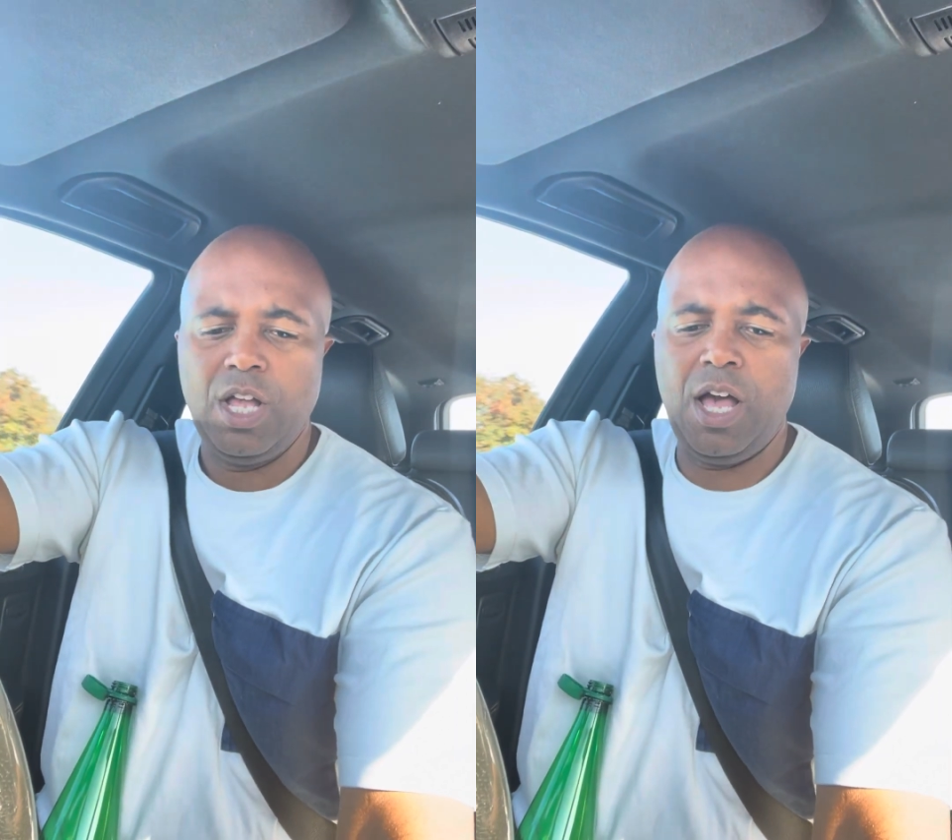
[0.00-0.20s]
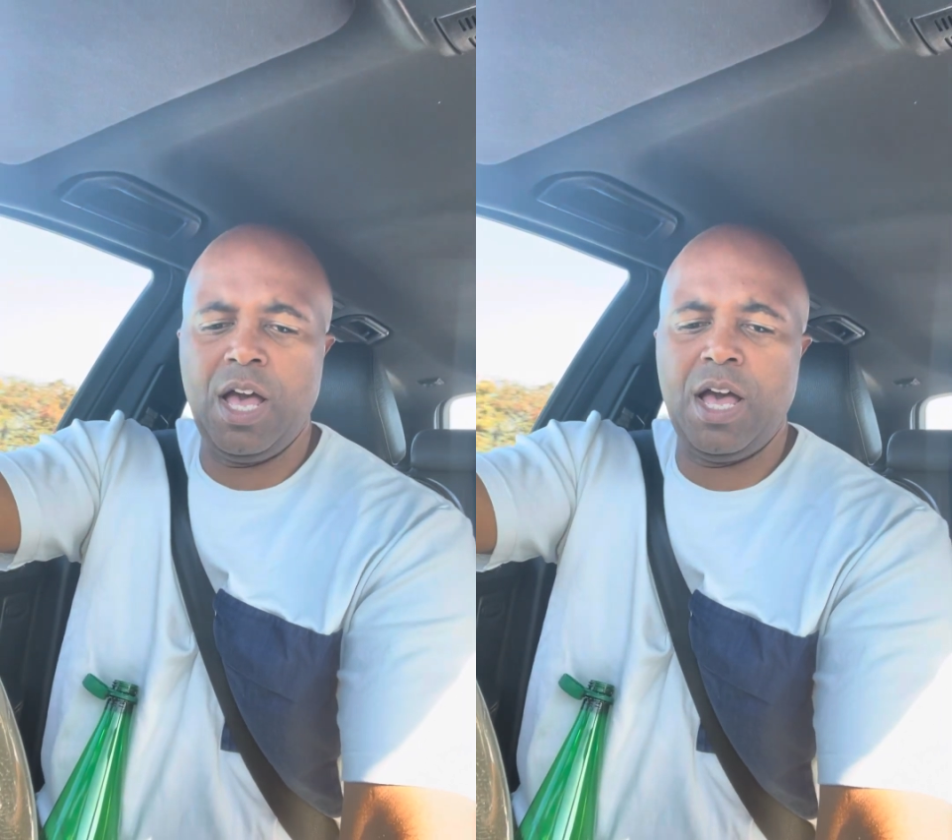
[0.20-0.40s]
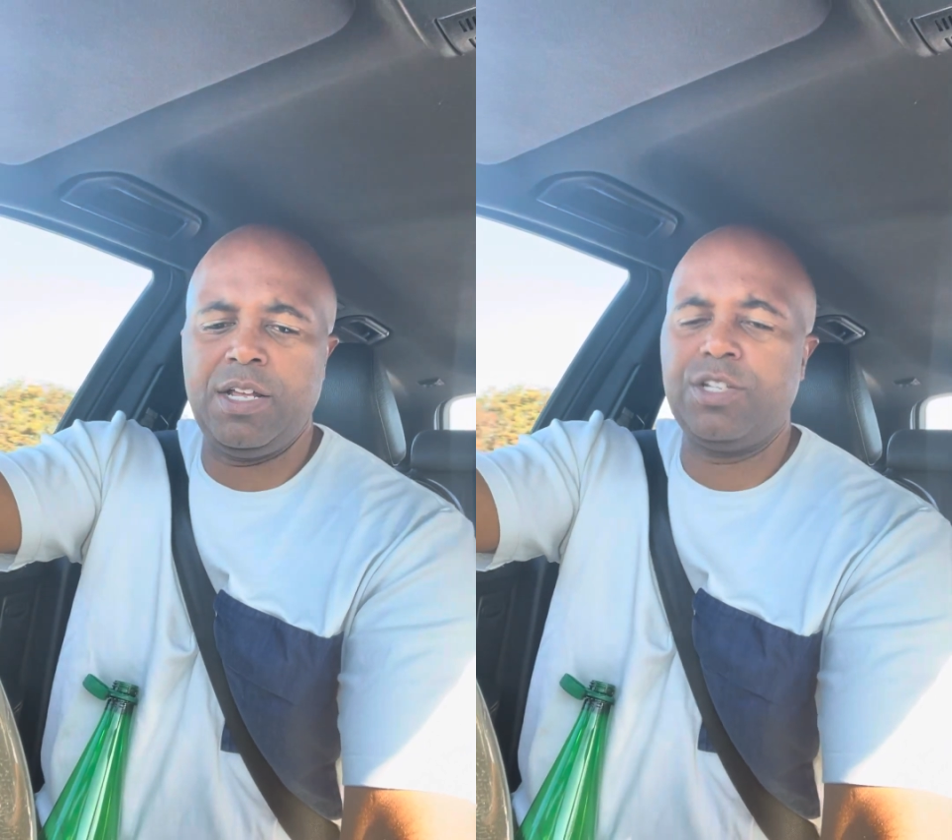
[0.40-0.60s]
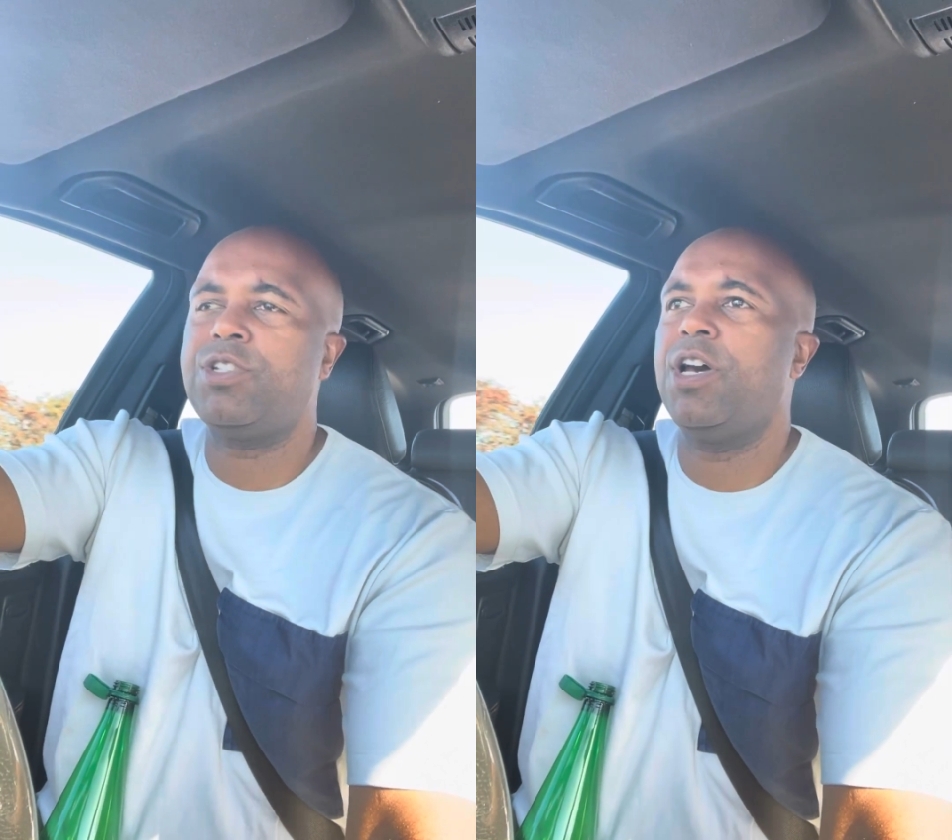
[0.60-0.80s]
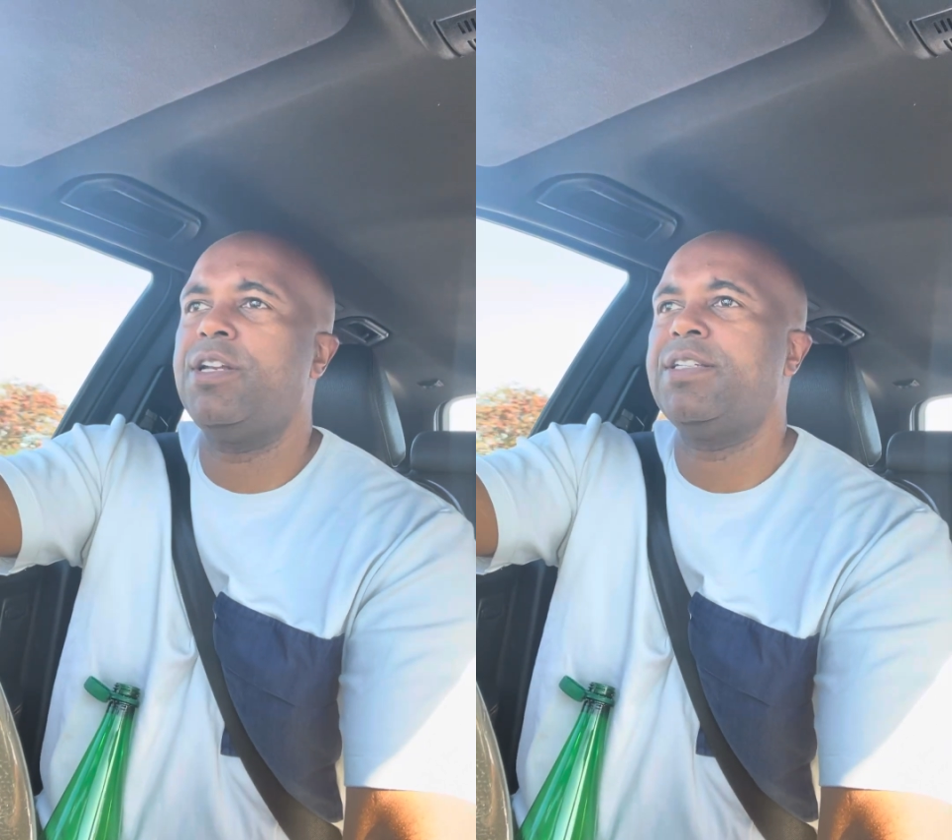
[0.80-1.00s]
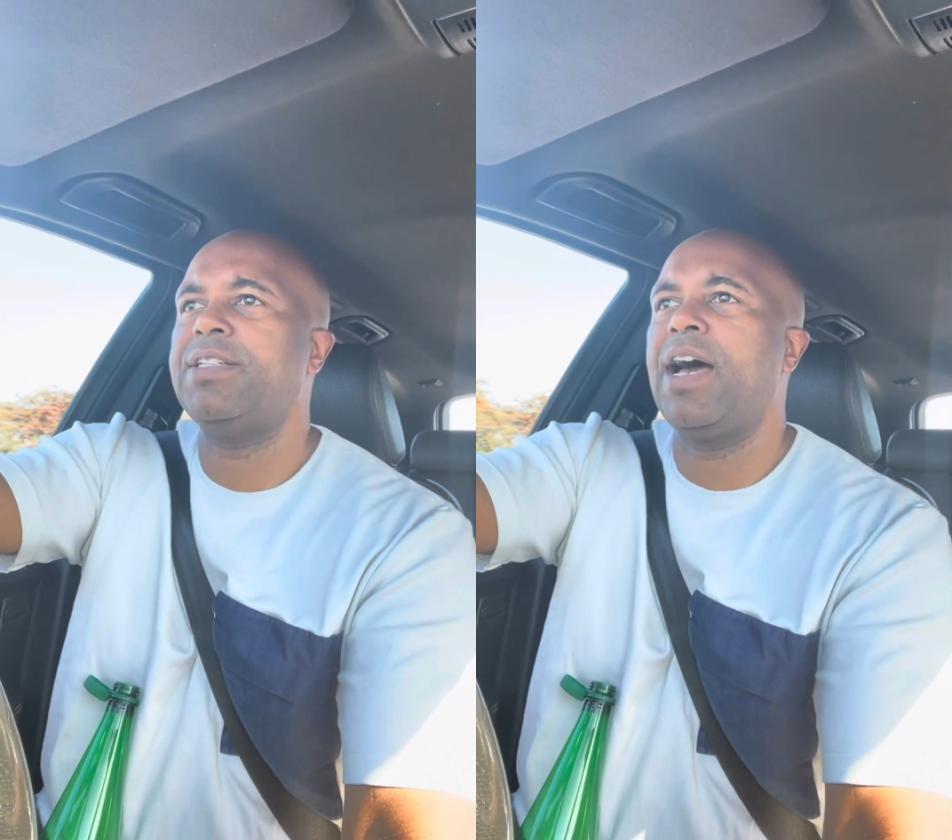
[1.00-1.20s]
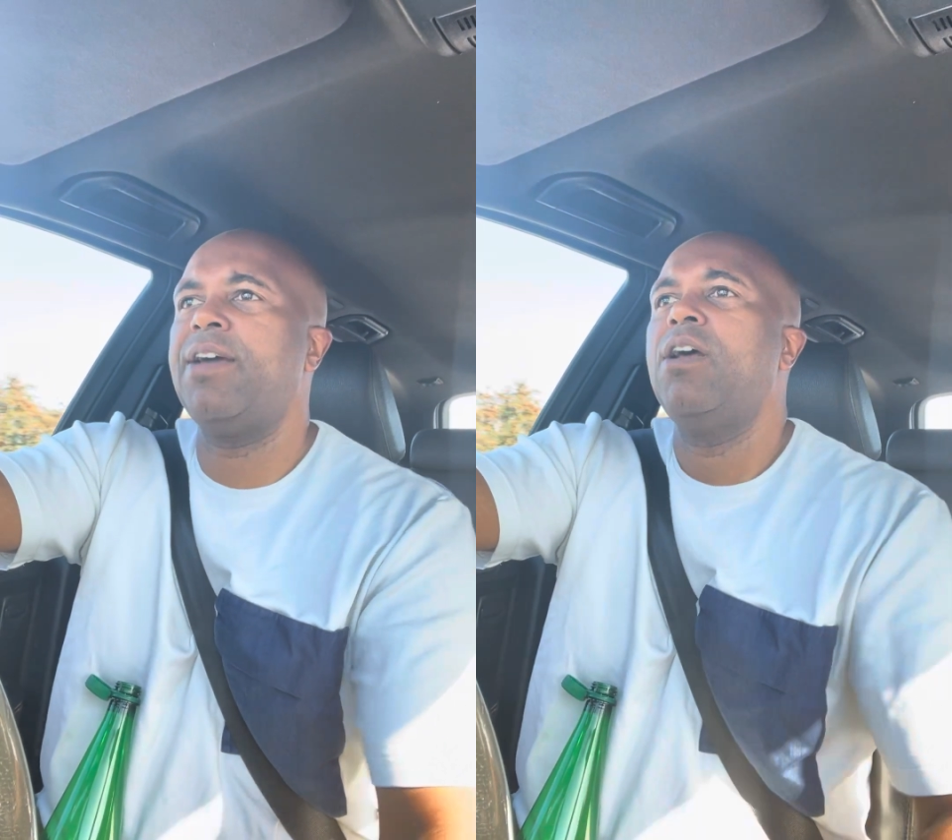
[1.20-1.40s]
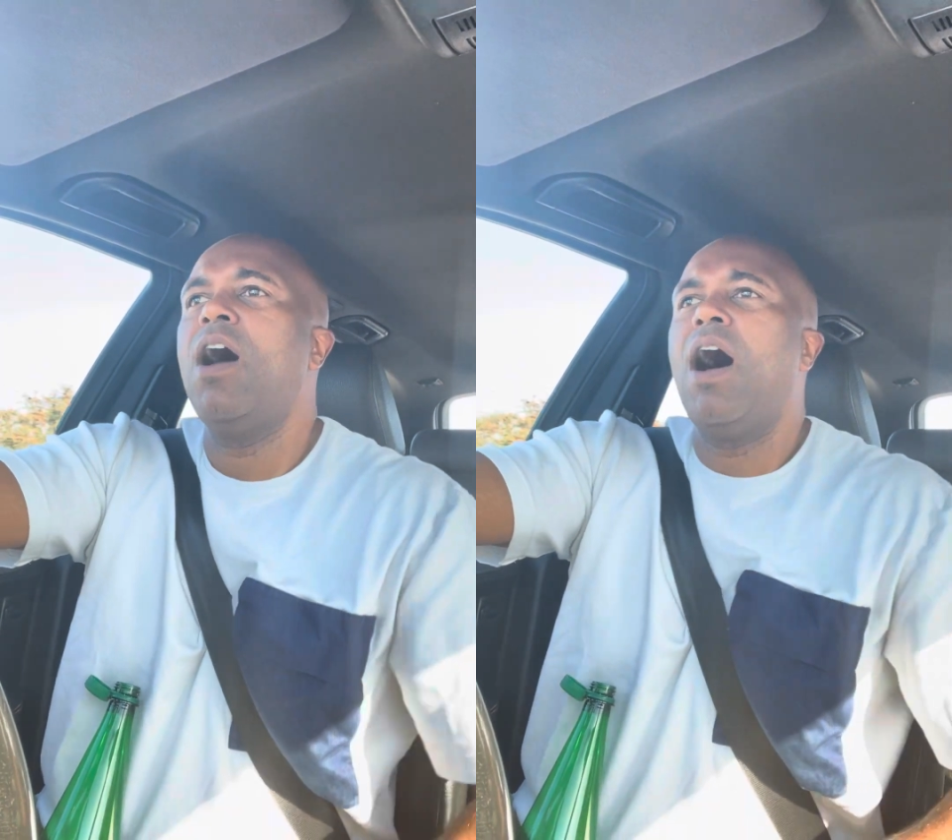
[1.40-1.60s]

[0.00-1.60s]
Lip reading: just turn this down.